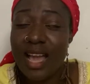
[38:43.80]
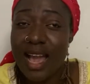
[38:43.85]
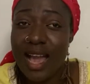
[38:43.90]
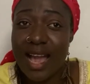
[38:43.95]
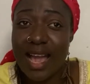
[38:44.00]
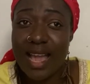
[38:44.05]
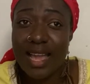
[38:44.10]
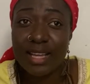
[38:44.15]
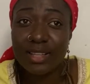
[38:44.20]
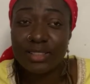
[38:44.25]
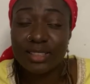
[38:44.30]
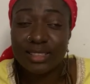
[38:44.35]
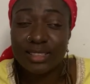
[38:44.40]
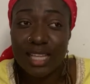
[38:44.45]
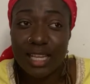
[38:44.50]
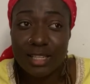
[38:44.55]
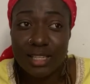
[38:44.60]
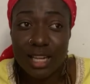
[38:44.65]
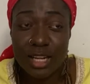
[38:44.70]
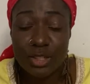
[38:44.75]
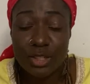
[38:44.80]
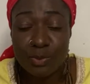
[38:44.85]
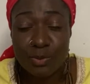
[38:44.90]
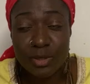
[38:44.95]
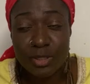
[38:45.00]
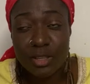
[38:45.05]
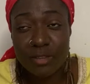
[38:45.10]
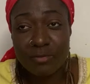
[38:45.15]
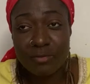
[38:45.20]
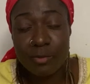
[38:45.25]
I understand a little
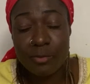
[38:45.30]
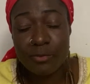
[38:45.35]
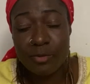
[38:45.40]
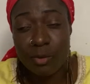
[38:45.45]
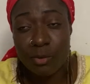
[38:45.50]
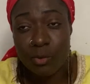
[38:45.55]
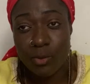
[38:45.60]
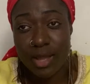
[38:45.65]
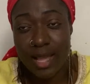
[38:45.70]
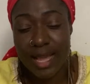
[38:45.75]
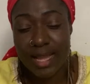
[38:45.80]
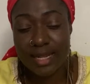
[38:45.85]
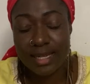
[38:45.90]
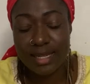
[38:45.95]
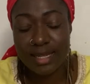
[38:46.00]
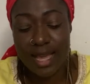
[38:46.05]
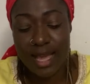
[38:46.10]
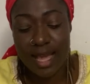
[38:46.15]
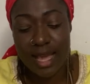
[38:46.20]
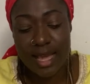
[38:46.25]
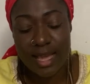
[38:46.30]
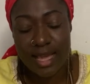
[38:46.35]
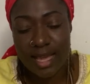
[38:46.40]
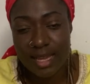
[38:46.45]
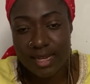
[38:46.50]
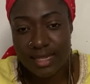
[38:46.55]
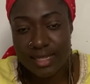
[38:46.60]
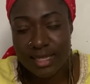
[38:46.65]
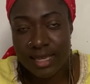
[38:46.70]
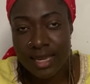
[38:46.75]
bit of people from Uganda,
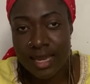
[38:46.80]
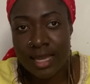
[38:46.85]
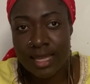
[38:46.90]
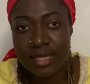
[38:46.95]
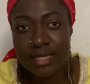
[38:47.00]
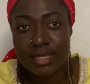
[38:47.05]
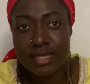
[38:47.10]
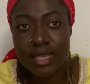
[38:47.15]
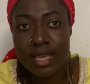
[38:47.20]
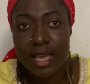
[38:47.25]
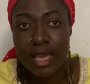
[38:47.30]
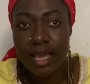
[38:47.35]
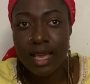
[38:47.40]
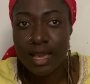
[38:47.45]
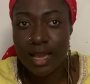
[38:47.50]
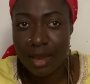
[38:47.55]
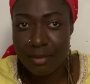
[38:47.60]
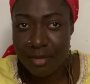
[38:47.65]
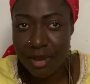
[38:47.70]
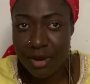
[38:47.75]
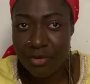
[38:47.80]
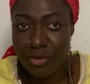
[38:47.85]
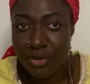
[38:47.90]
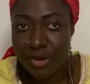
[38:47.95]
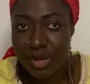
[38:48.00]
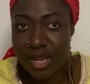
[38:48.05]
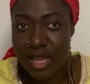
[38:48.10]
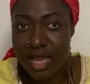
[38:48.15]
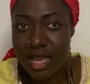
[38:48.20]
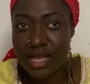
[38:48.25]
Ghanaians,
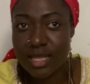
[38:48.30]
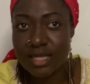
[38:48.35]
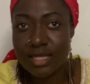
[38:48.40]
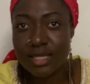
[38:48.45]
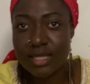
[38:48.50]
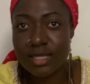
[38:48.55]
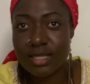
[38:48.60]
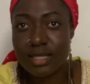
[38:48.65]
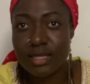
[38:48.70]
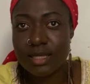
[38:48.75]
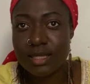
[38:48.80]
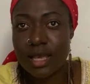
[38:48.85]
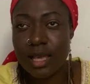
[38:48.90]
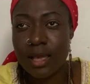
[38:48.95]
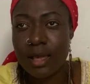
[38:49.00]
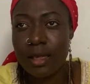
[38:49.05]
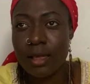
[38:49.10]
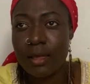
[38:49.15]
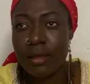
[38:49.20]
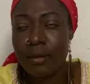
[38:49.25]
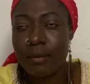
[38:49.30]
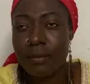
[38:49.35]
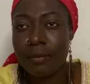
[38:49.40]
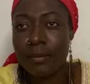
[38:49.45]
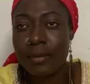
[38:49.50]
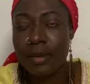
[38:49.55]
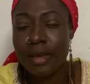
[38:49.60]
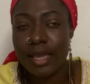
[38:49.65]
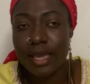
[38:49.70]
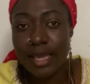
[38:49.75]
Cameroonians,
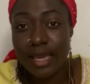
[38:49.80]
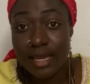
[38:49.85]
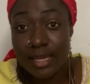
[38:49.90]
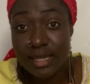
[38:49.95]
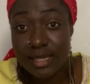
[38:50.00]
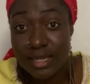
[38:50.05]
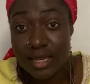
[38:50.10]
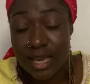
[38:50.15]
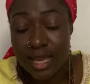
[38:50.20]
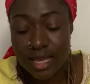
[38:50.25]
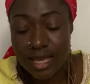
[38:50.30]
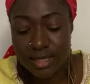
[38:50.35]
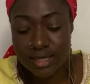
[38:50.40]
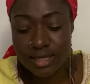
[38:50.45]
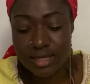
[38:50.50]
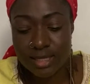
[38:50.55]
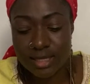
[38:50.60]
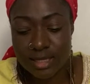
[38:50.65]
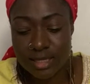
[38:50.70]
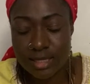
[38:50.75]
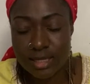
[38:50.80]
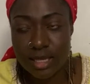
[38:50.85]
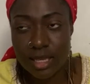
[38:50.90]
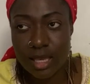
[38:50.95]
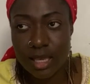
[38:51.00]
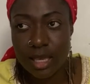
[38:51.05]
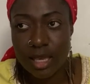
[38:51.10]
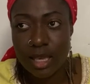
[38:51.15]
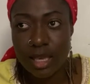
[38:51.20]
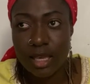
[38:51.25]
Indians,
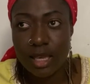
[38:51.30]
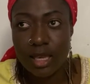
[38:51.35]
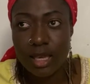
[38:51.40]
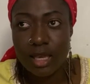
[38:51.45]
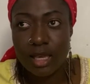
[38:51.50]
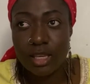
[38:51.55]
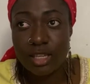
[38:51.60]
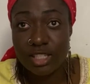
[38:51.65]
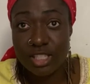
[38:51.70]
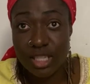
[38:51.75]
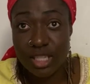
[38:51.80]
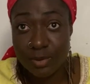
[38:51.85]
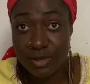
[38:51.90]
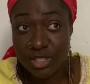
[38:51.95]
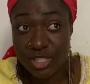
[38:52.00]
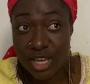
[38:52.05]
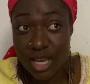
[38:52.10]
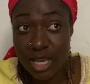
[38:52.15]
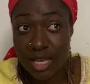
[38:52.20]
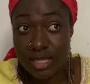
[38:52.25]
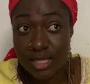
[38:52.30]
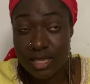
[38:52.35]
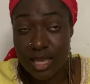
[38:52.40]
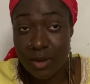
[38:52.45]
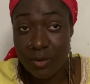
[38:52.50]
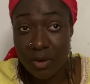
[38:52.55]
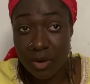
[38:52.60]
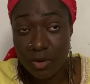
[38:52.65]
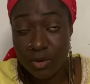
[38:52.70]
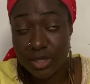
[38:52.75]
Egyptians. I
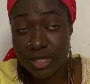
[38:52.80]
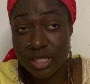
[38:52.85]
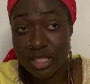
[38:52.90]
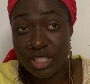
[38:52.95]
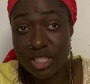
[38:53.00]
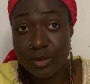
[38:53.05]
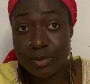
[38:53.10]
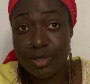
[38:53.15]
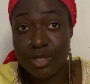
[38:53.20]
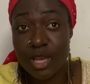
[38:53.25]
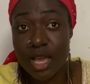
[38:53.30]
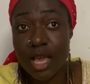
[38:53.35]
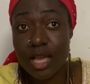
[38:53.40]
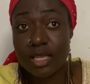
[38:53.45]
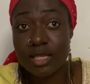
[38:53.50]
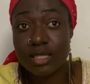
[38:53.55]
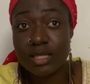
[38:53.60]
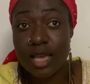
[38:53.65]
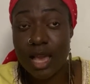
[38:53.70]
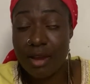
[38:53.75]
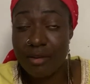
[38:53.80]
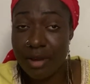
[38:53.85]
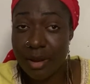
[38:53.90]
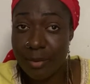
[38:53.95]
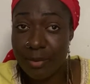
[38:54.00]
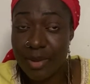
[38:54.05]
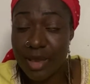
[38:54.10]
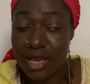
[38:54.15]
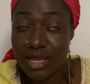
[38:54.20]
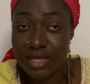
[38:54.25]
work with Egyptians,
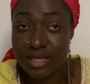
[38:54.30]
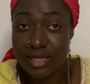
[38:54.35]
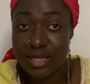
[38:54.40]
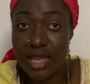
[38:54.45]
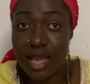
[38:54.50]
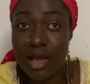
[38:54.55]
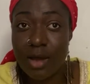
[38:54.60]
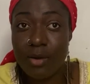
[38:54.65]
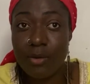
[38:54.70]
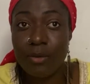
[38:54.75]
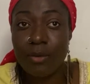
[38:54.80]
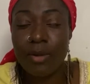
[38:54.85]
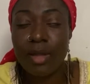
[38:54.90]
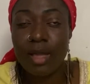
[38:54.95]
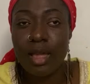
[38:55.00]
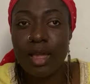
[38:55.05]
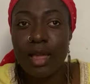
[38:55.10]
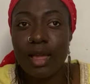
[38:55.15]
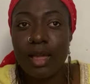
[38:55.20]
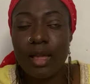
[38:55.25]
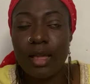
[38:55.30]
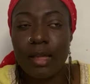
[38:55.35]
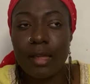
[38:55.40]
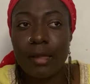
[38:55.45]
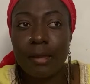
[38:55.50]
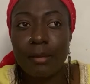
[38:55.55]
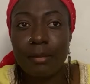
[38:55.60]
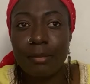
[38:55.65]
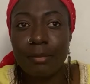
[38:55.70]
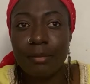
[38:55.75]
Arabians now,
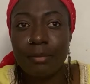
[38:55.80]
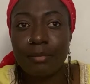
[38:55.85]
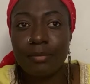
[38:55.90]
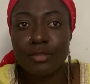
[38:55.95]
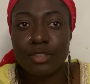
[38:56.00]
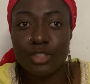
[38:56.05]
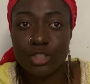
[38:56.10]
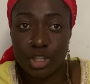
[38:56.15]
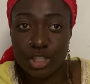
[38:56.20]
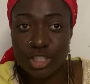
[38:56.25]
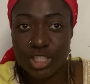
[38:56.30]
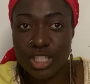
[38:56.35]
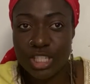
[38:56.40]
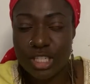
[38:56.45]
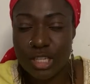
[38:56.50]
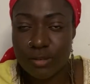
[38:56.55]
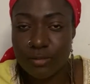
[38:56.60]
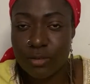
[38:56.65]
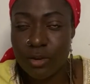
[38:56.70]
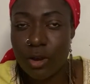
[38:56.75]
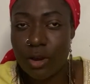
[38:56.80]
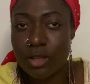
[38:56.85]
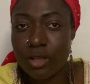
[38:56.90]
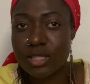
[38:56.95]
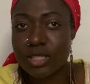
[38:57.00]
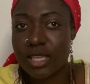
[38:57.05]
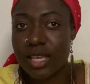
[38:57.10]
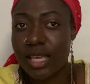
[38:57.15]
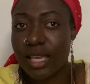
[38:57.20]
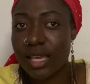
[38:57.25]
Scottish, of
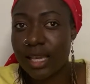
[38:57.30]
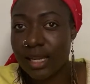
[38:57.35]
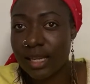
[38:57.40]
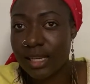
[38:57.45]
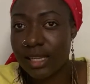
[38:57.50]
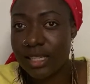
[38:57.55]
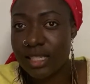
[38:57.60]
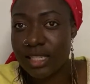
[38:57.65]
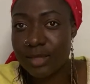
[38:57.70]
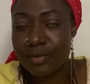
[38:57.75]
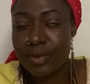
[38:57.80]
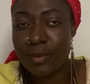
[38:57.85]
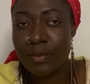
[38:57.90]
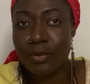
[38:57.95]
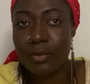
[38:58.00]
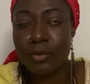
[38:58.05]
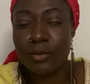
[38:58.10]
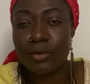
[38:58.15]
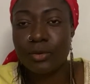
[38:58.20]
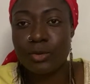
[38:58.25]
course, English people.